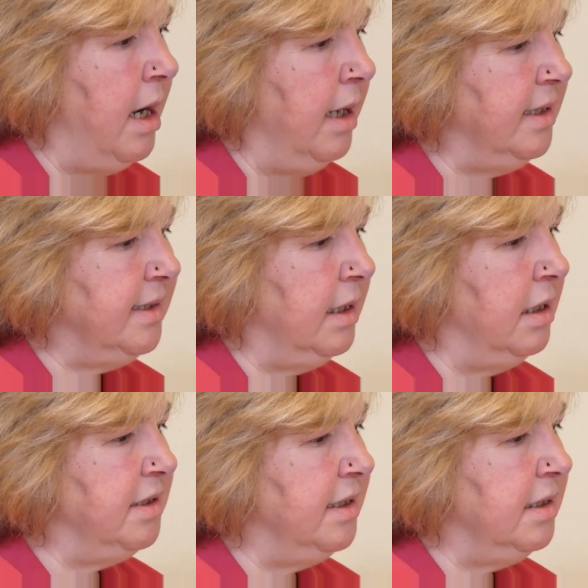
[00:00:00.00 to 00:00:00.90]
I
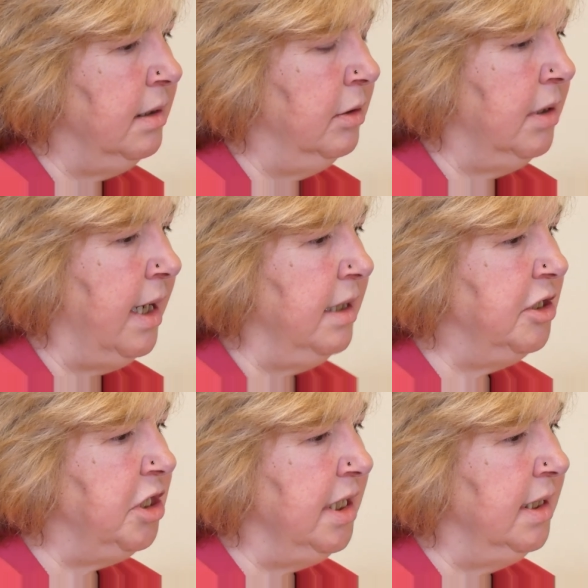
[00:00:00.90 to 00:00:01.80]
started to look at
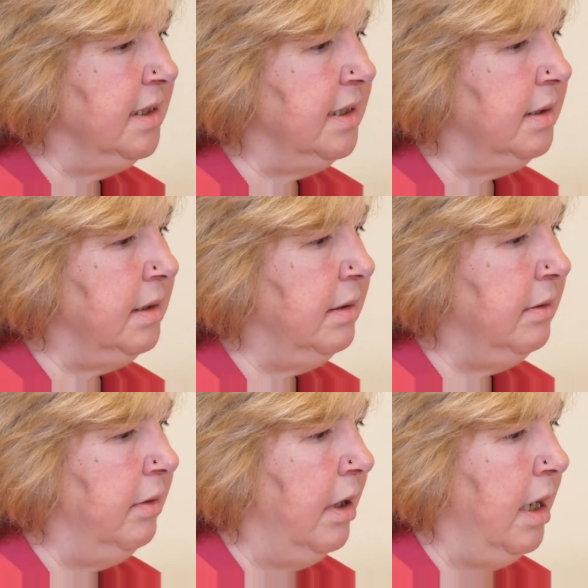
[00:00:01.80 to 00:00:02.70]
Sheila's
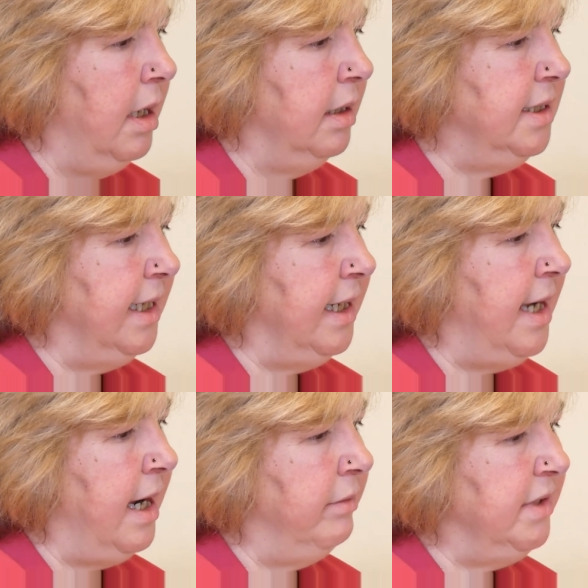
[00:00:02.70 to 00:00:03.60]

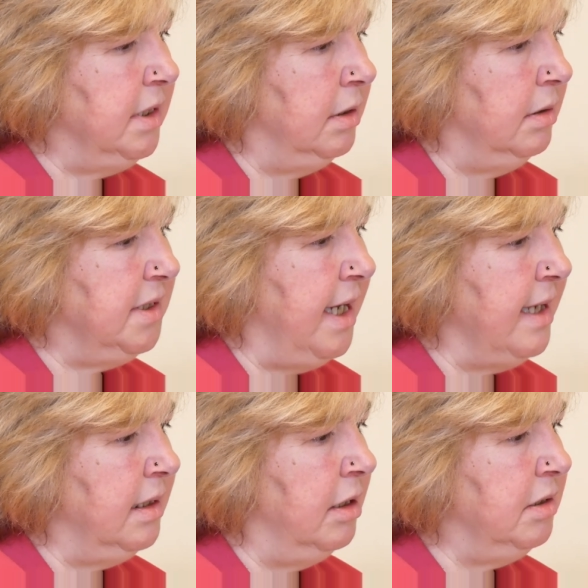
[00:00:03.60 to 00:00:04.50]
DNA results, I
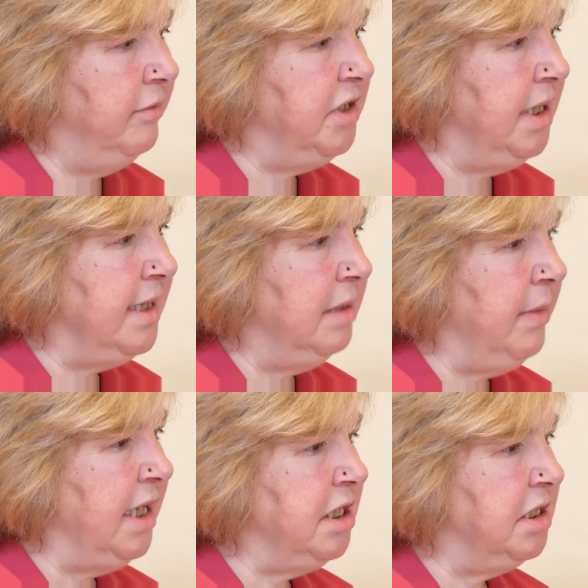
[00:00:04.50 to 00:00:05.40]
had a lot of genetic
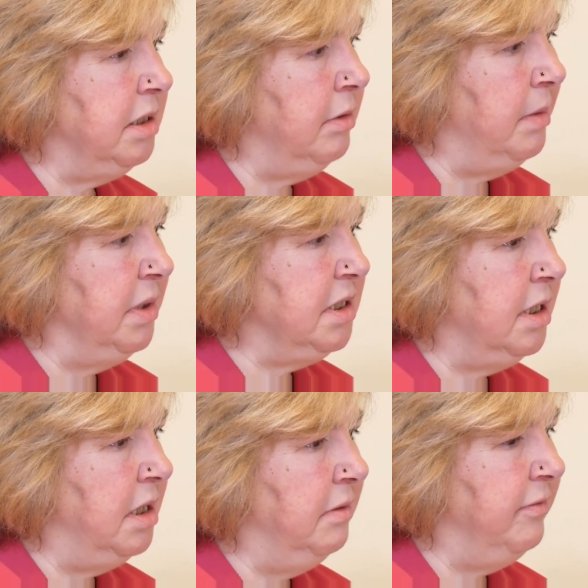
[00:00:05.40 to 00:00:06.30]
matches to her maternal